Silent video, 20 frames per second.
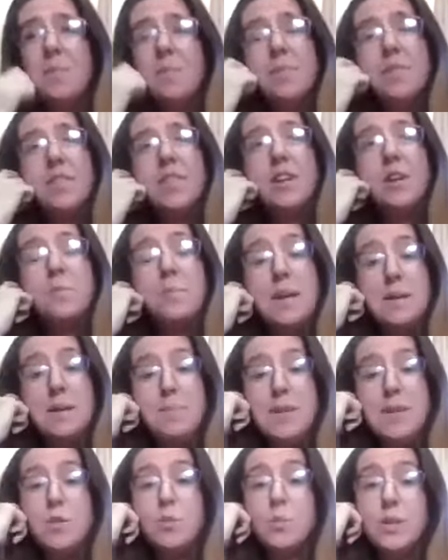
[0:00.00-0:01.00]
there may
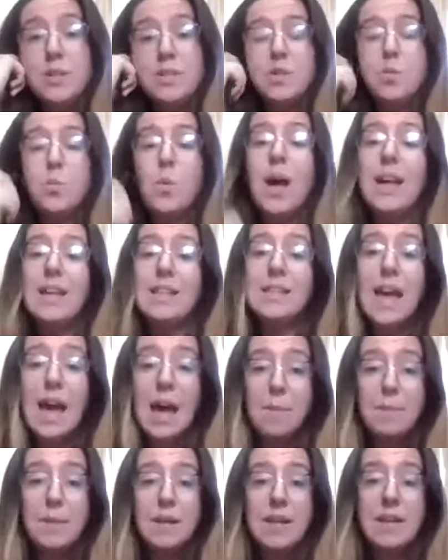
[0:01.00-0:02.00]
be a reason why it's
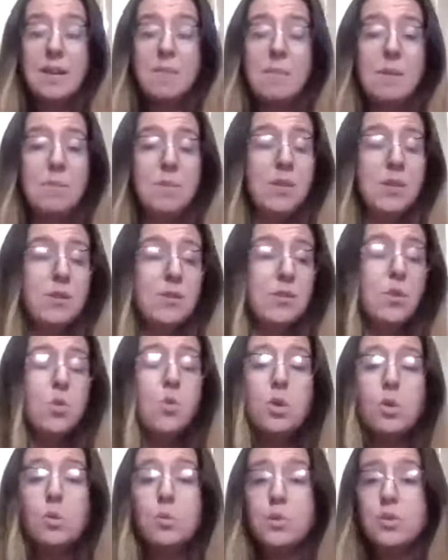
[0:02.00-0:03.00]
happening. Maybe there's
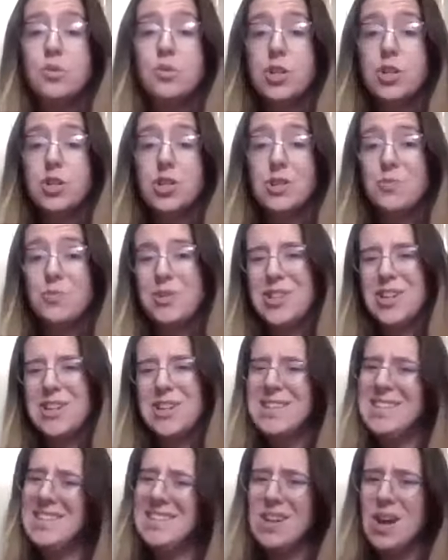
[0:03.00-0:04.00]
oral restriction, which I
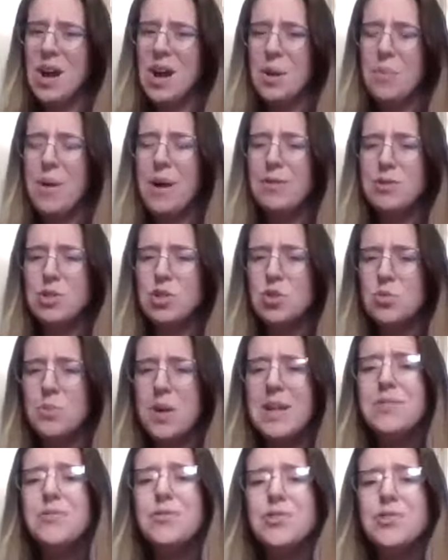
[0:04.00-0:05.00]
didn't talk about too
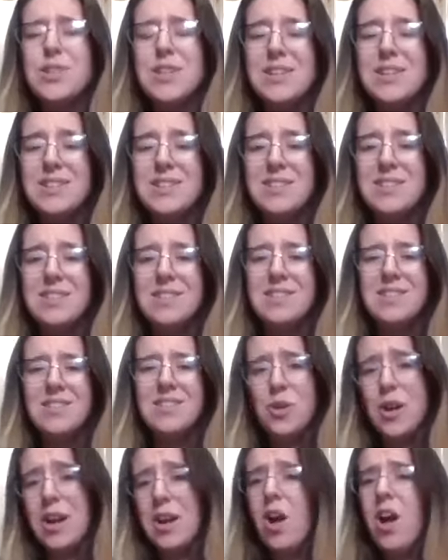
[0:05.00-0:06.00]
much
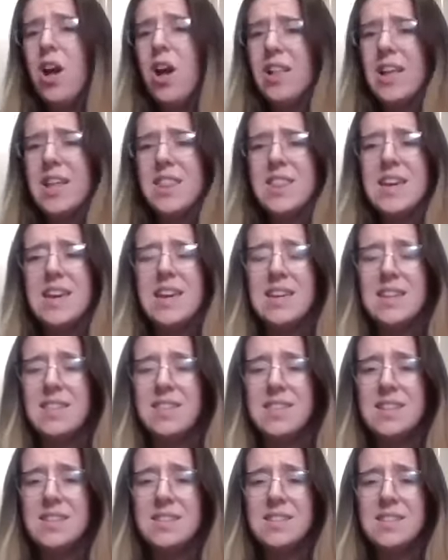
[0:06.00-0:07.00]
or at all, I think, in
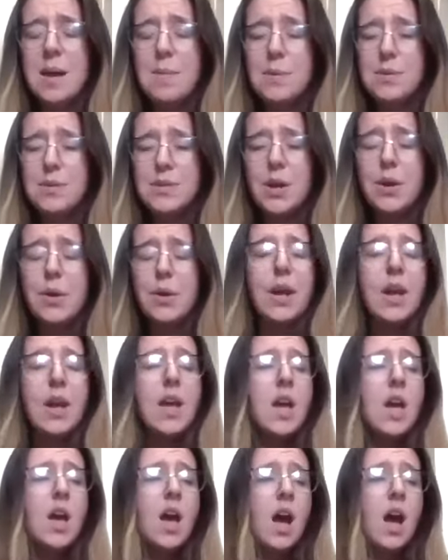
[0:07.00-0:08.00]
this episode.
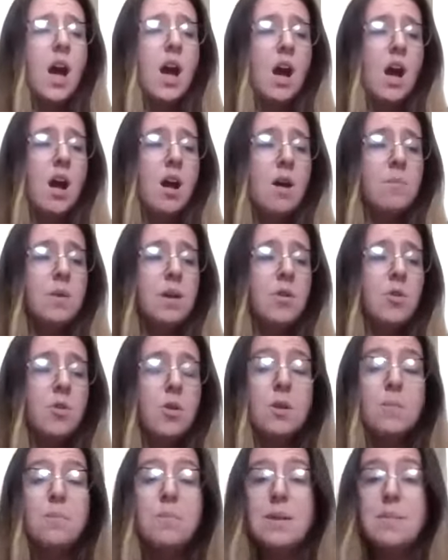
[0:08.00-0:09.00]

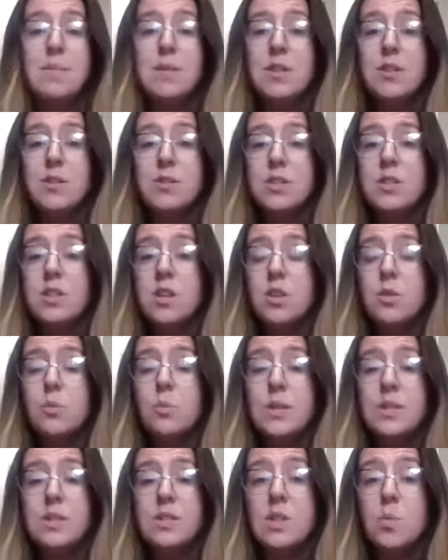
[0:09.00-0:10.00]
Or maybe there's another
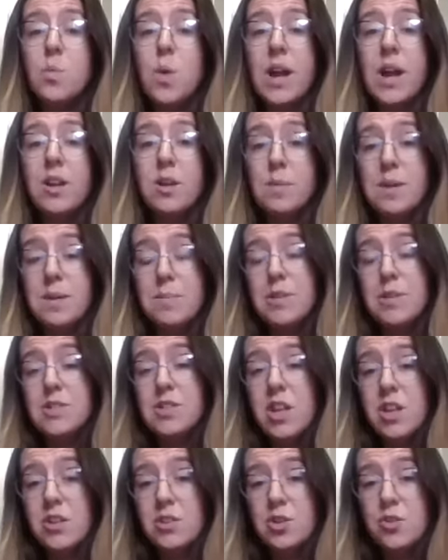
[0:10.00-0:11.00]
reason why your baby is
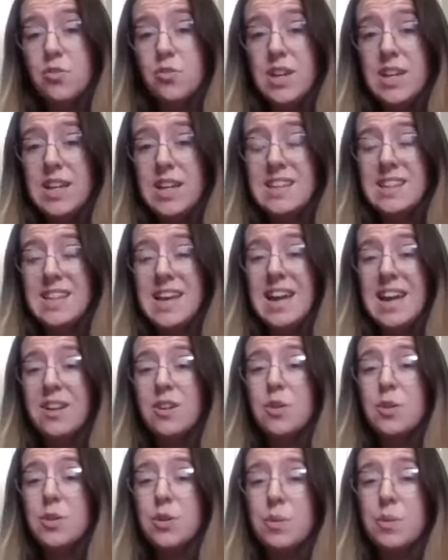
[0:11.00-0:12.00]
cluster feeding that
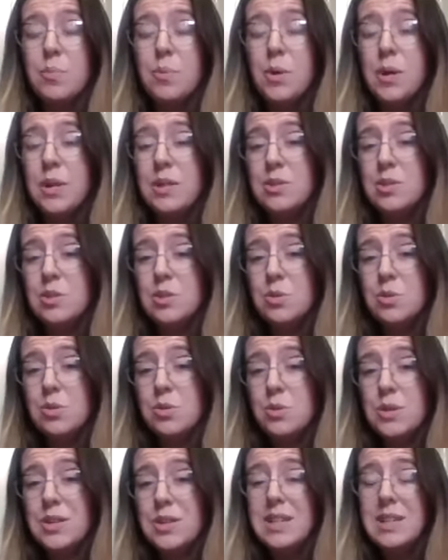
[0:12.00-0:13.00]
could point
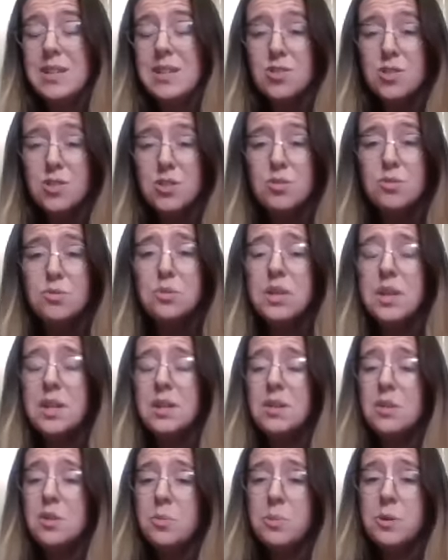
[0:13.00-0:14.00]
to an issue like
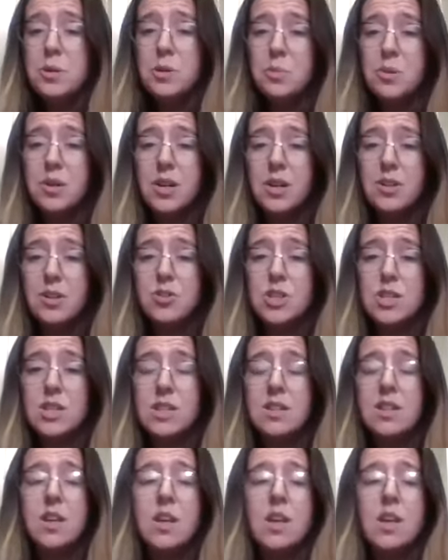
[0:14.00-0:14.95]
low milk production,